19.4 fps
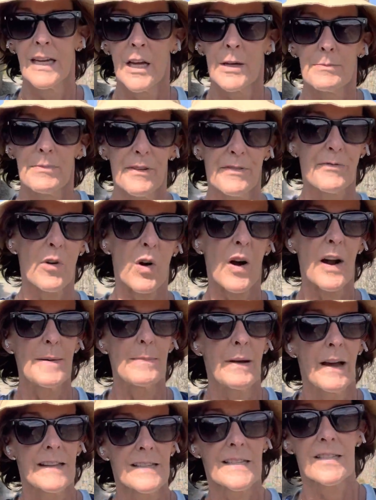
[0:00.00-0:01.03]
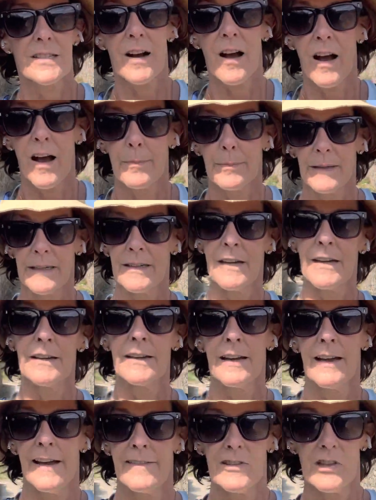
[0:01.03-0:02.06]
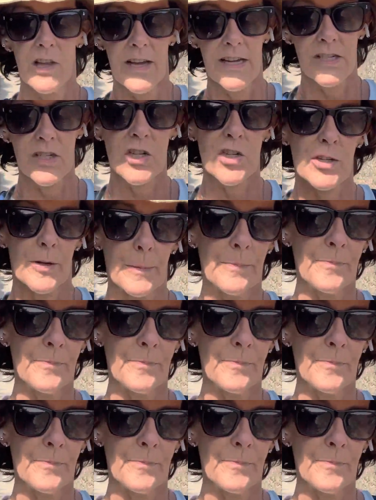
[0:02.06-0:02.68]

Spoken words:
before I might stop and have a lunch.